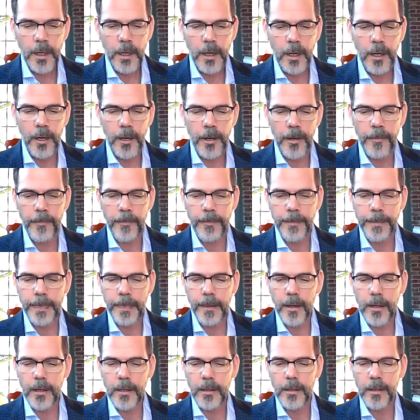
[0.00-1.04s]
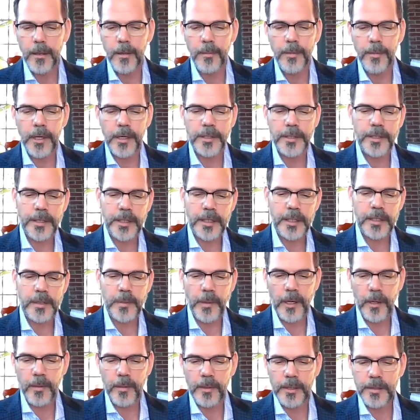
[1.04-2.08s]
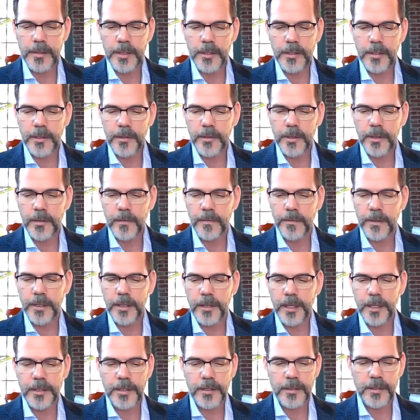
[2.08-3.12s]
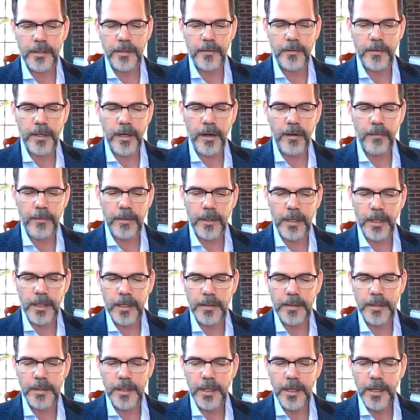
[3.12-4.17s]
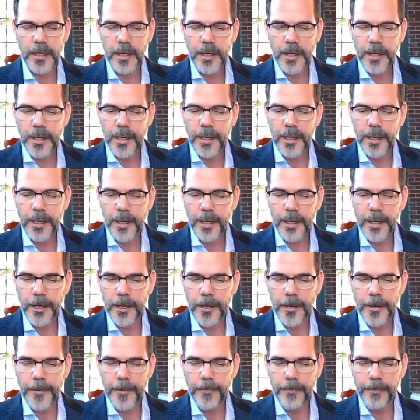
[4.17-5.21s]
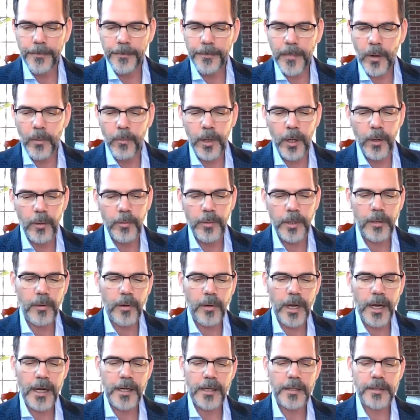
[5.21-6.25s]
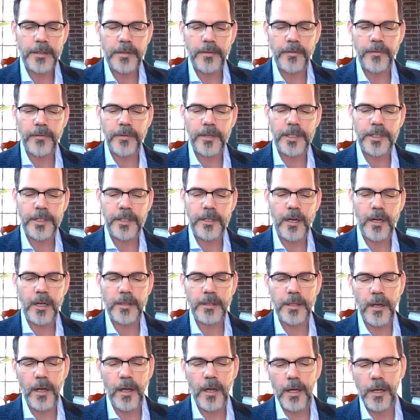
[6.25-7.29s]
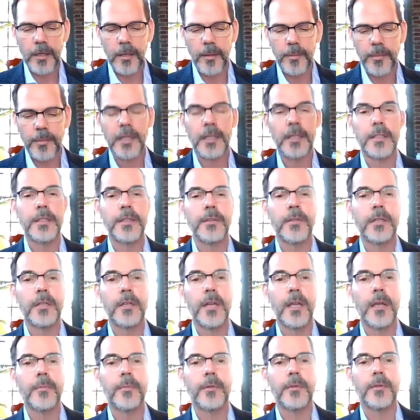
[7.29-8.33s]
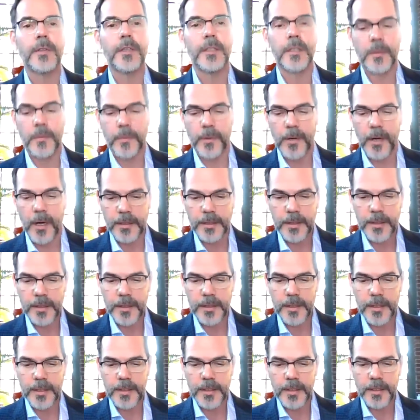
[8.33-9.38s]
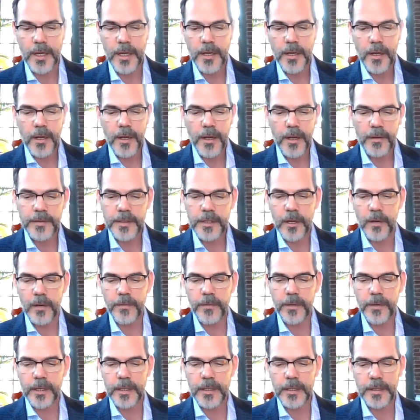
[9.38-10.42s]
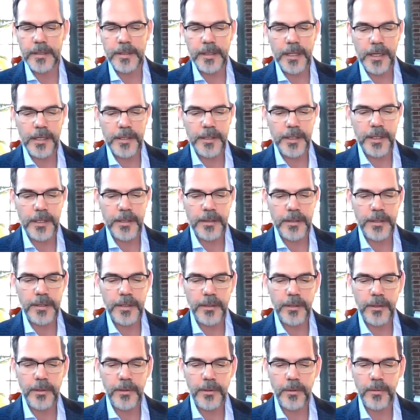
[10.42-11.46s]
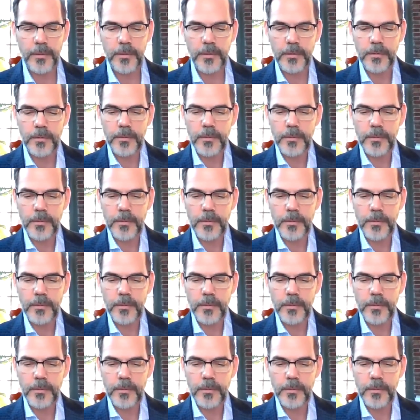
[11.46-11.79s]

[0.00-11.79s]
Um, emergent experiments and new configurations of governance um, will require sufficient autonomy to enable these processes of self-organization to